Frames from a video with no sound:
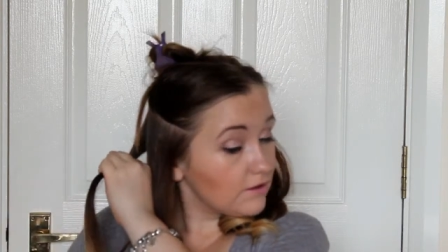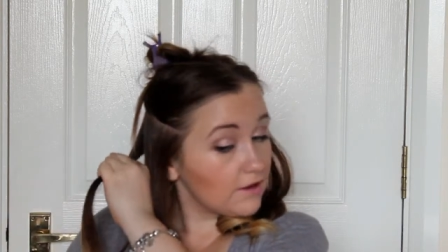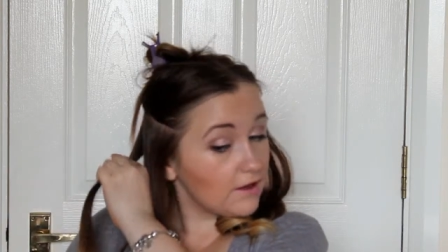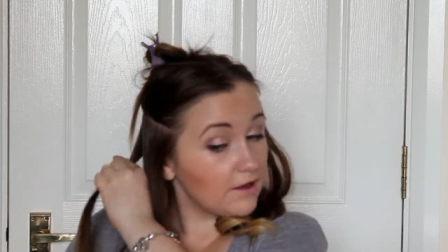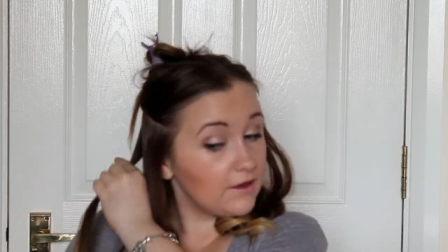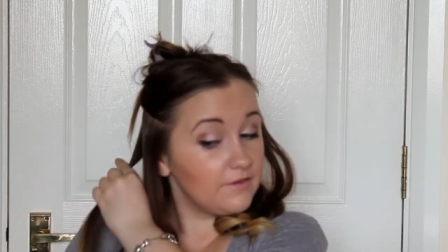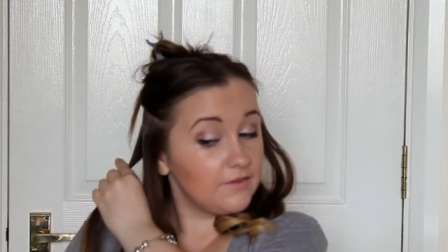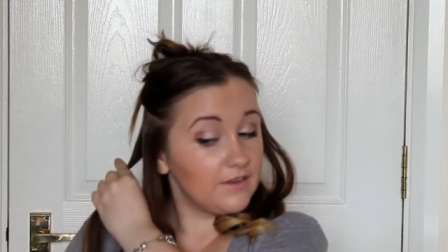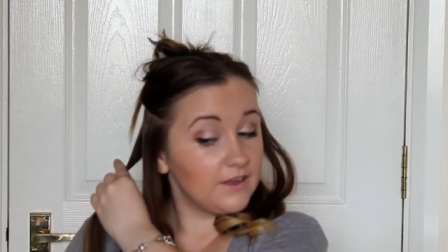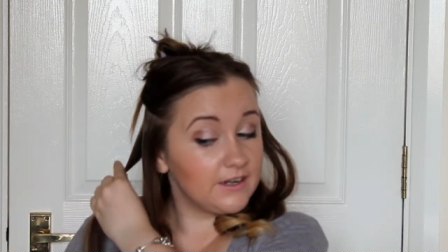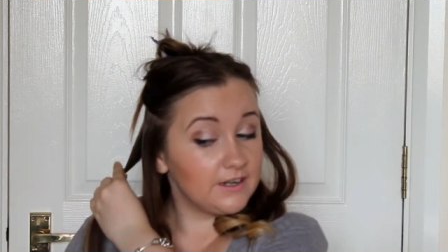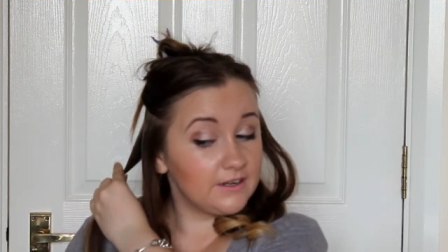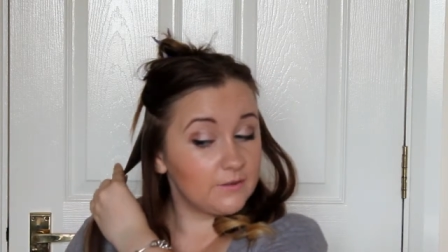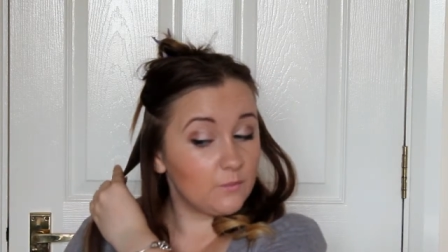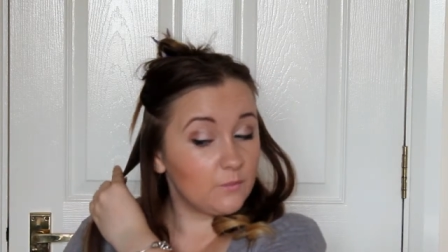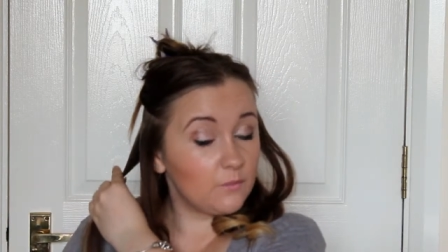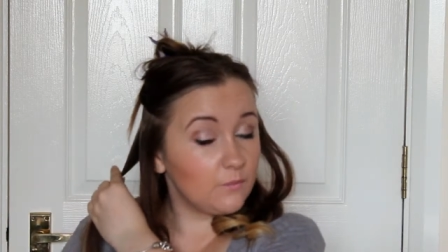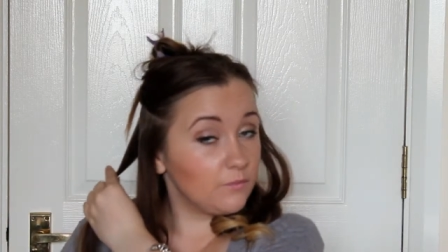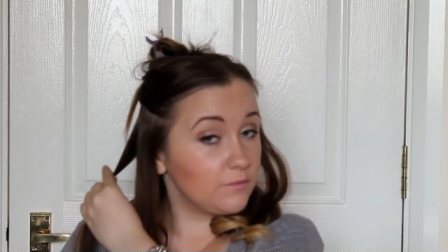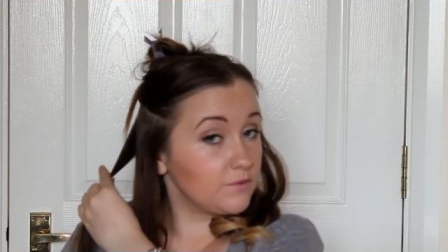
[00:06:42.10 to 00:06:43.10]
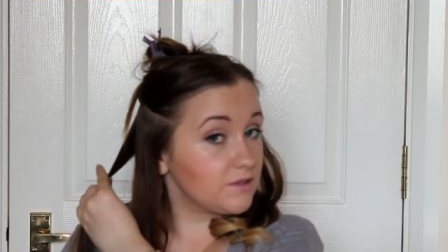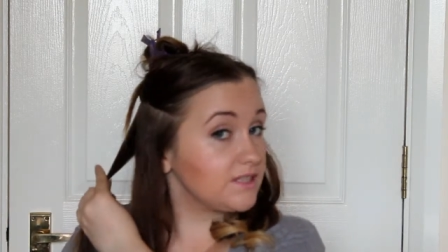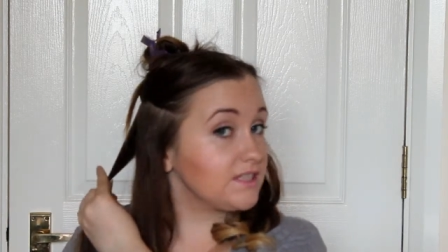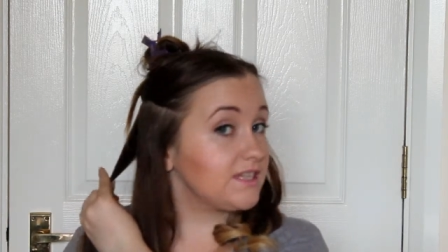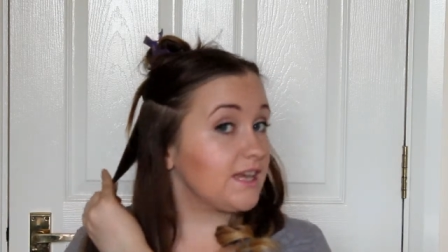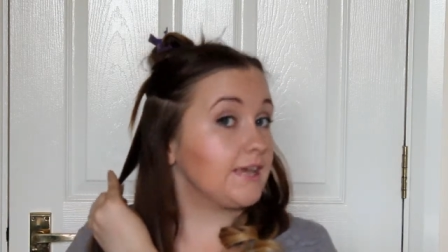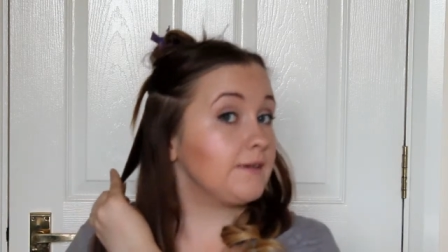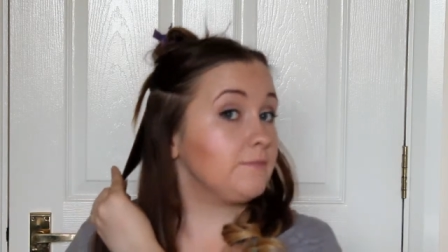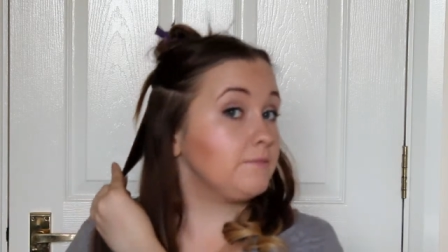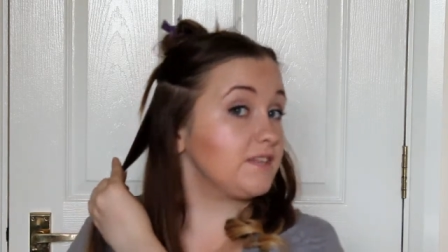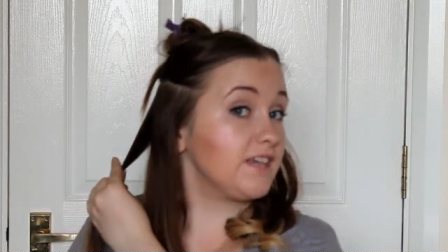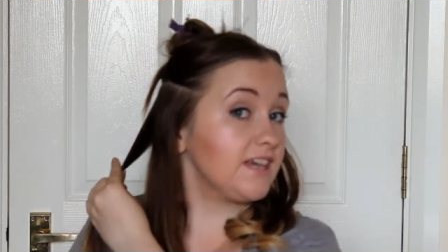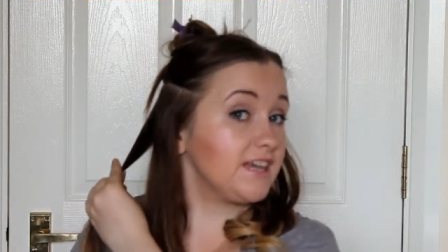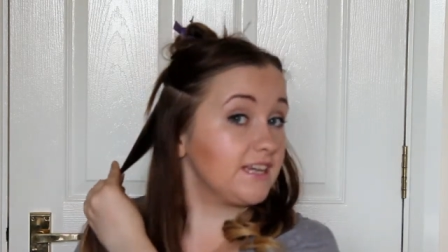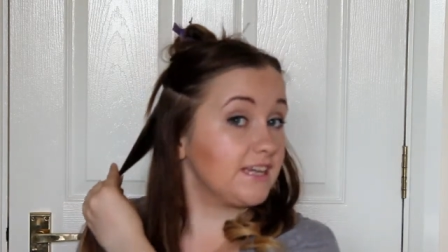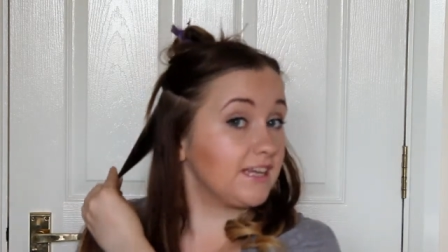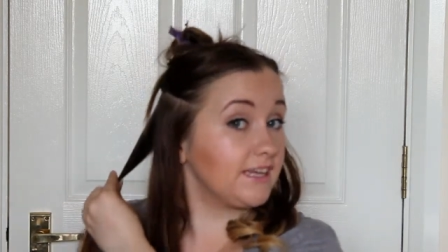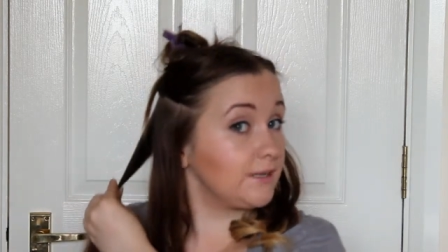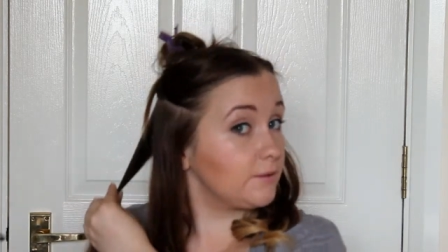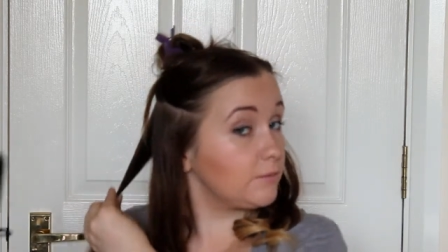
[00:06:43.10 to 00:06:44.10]
And then same
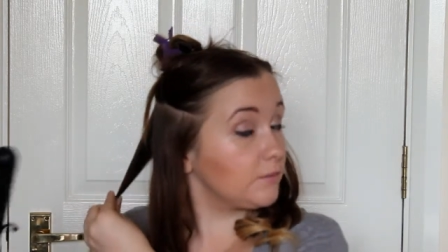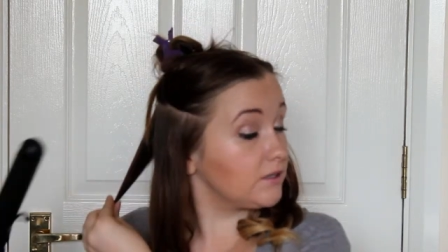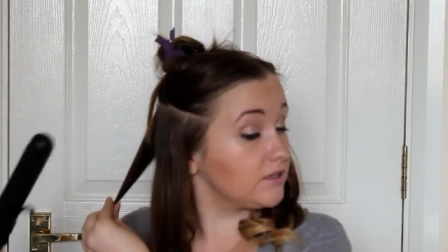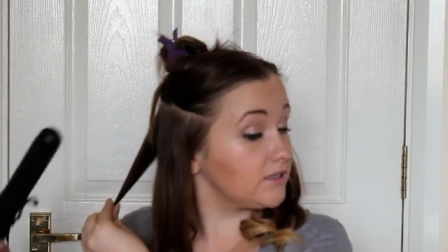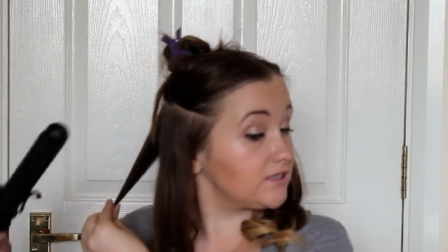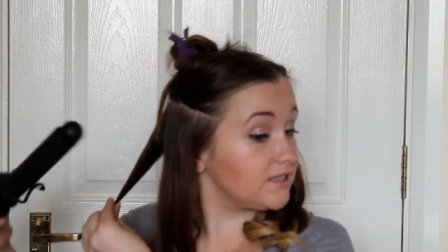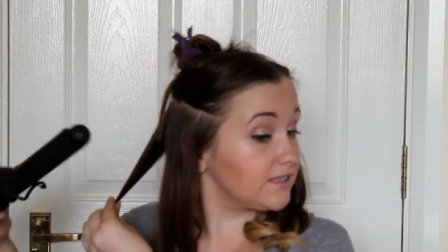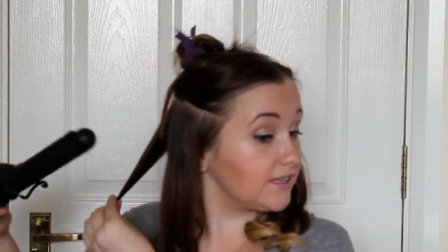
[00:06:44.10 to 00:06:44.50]
technique once